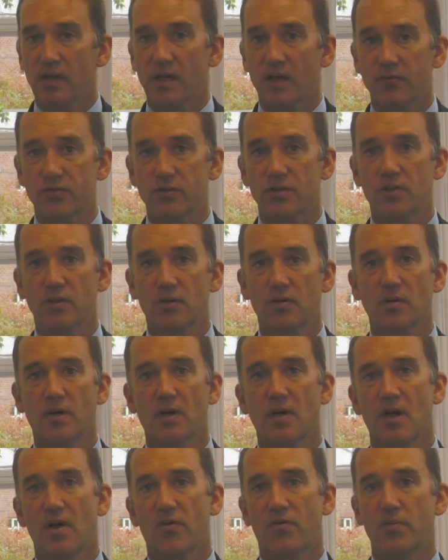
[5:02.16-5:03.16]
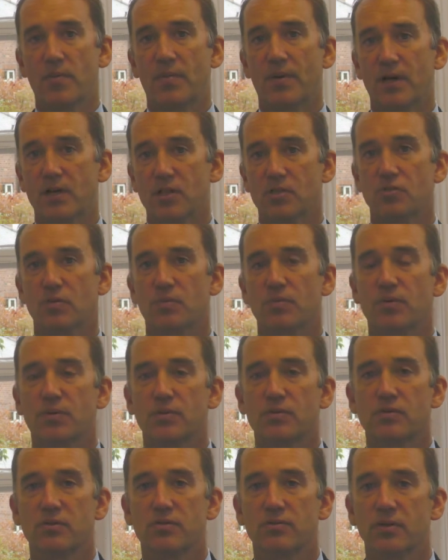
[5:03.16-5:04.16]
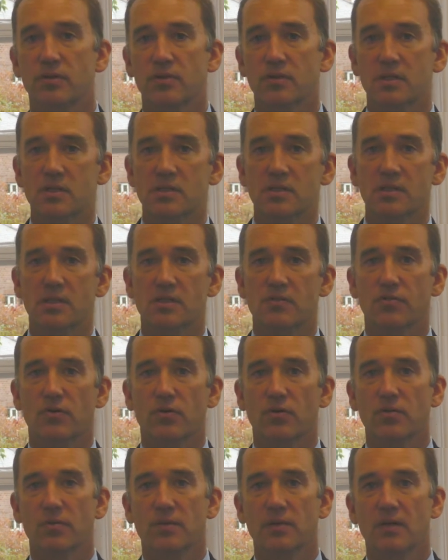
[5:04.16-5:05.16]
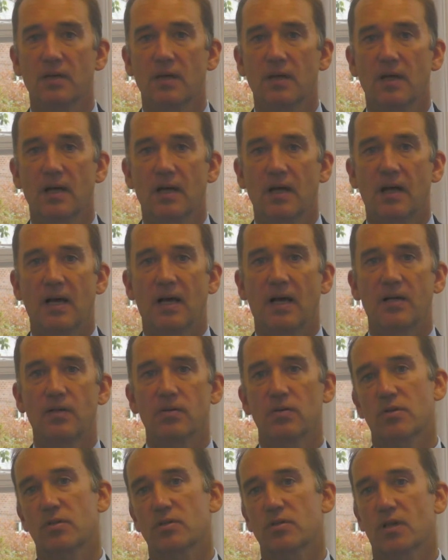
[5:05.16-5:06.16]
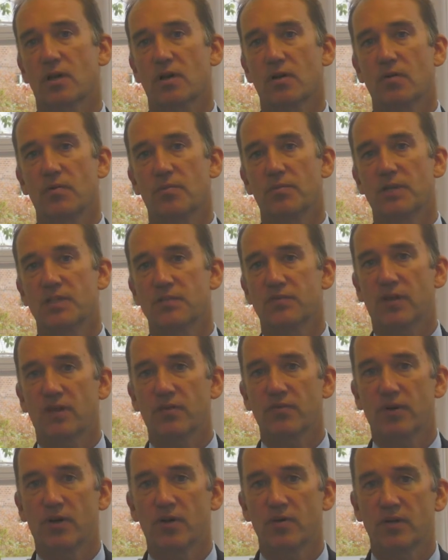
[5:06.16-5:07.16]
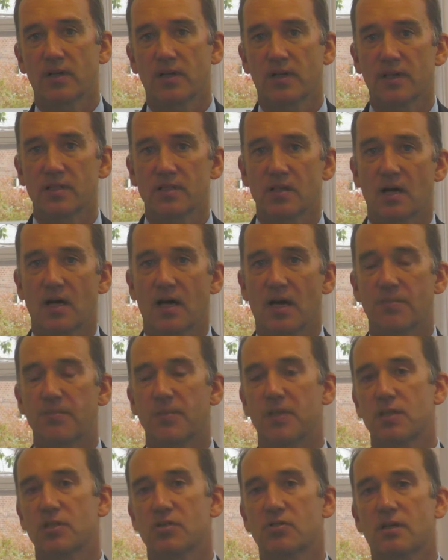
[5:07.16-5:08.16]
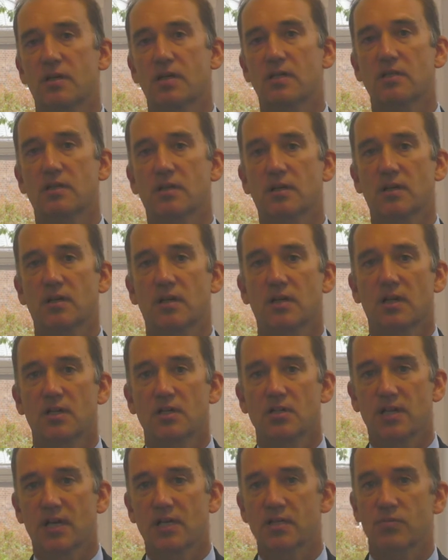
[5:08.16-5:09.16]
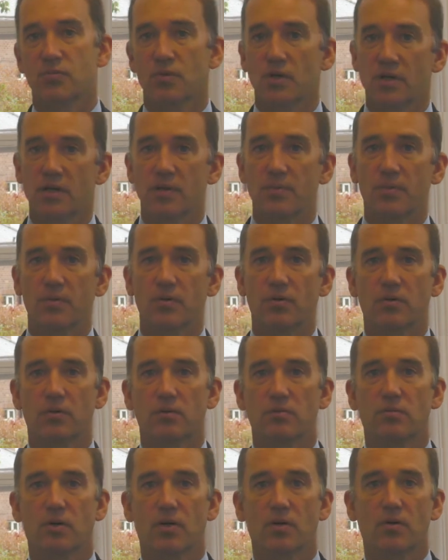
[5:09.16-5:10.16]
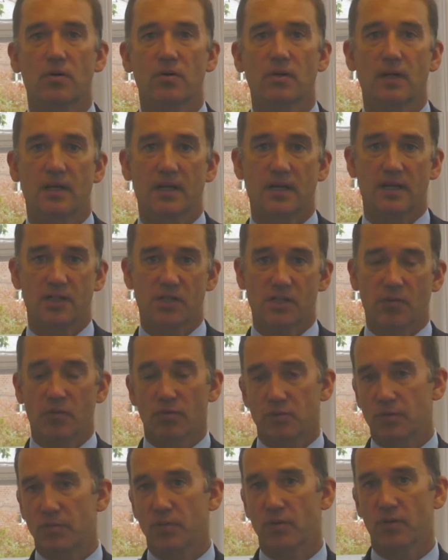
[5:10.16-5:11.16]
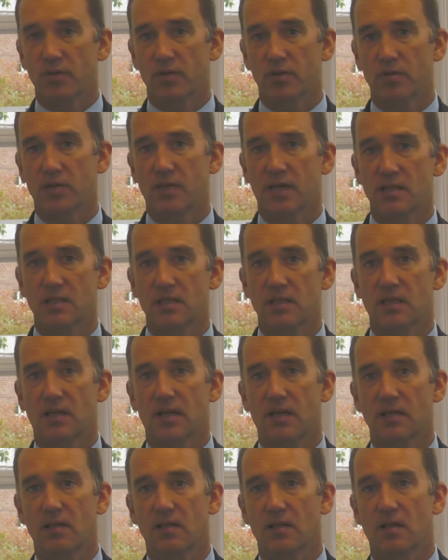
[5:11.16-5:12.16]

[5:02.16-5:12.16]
after you from a pastoral point of view in the sixth form. And also Miss Valbona is our administrator, She has a really important role, and she will support you day to day